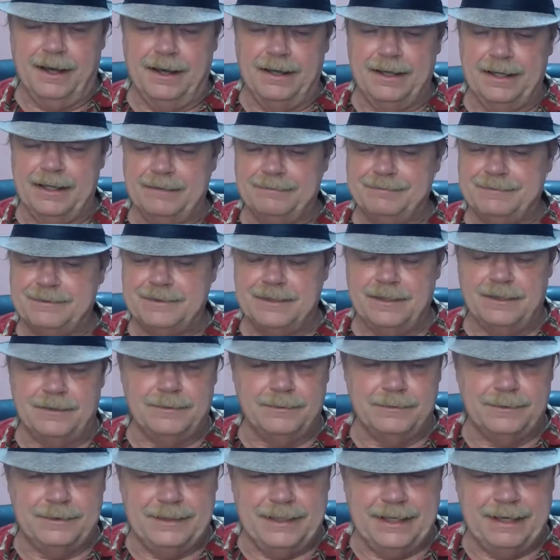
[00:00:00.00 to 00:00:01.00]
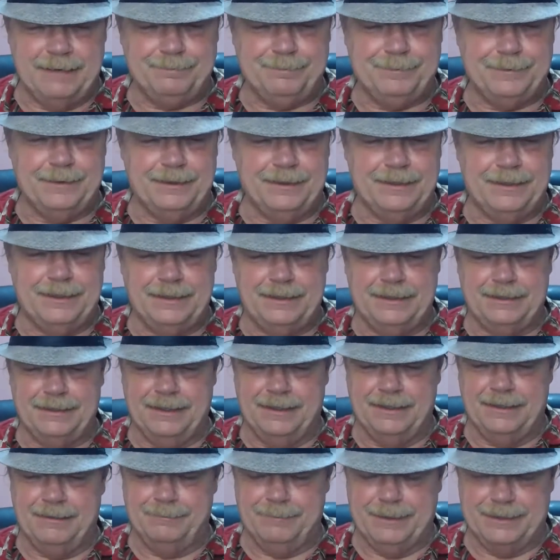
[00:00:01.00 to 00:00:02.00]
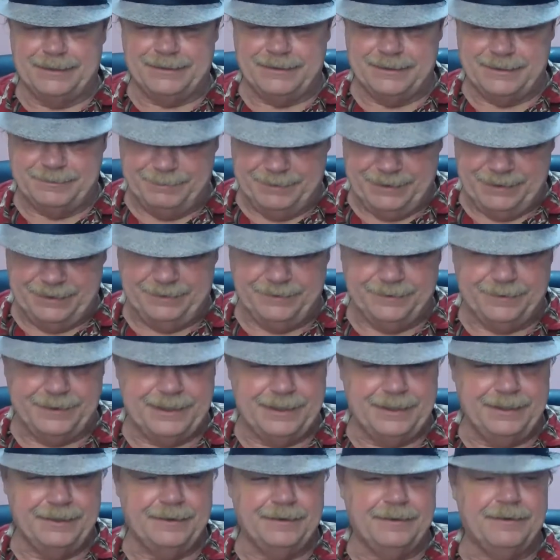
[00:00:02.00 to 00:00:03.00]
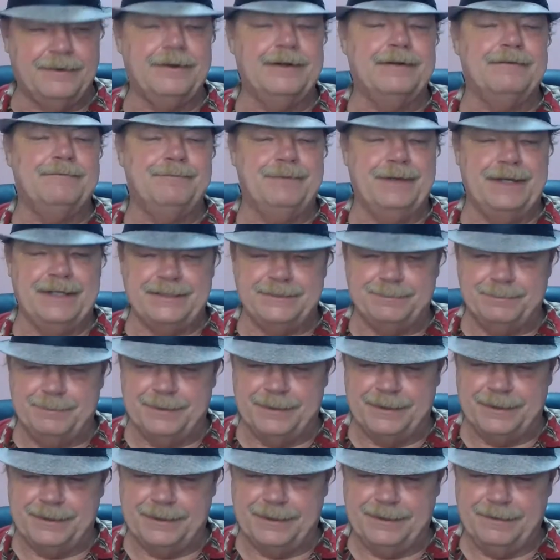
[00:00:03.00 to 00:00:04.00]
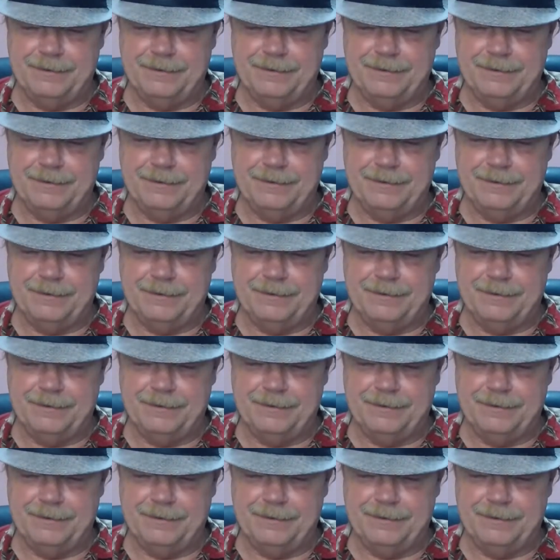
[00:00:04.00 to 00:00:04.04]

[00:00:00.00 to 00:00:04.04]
If so, definitely message me either here or in Facebook,